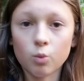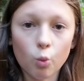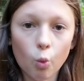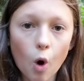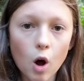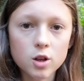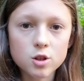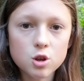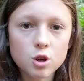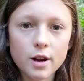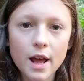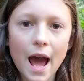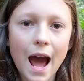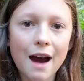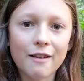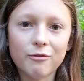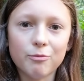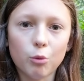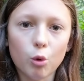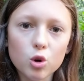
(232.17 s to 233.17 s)
wants her to
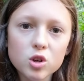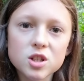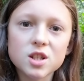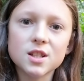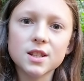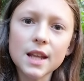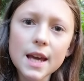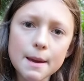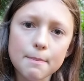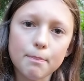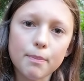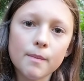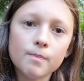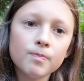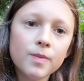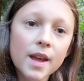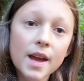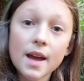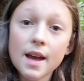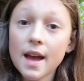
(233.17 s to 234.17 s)
have more sleep.
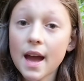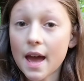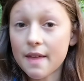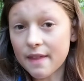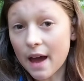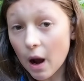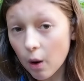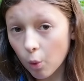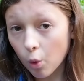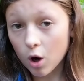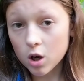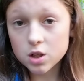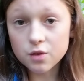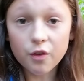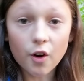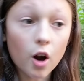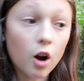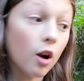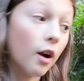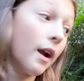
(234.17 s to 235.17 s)
And that works
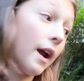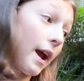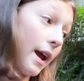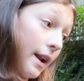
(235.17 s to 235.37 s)
for her.